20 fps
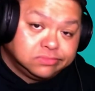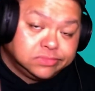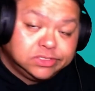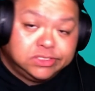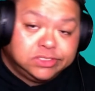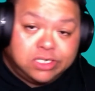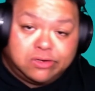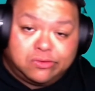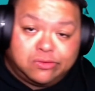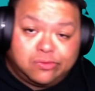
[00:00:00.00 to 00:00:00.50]

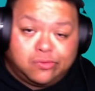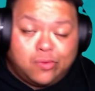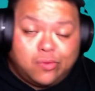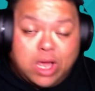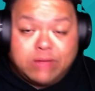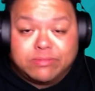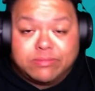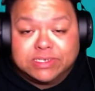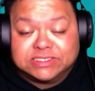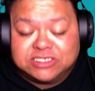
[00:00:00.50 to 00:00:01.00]
don't
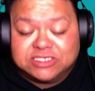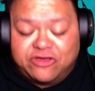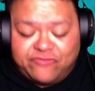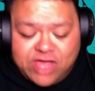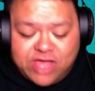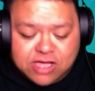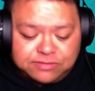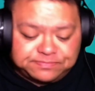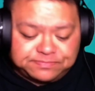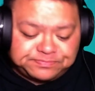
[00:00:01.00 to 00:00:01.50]
wipe myself
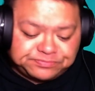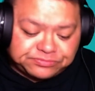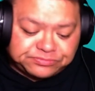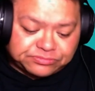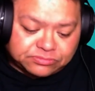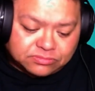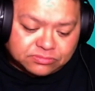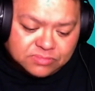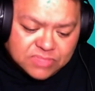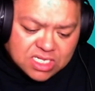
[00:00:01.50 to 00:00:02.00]
out.
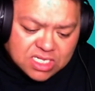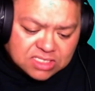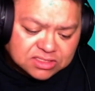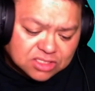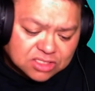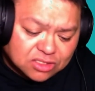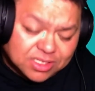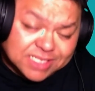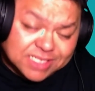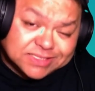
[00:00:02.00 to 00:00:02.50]

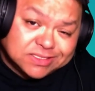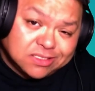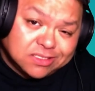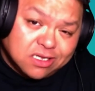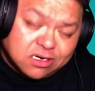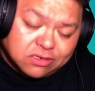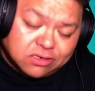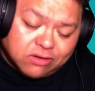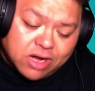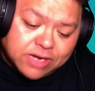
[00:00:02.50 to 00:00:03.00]
So lesson
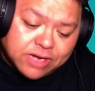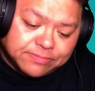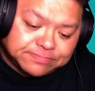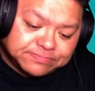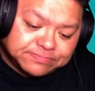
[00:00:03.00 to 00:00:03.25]
learned, right?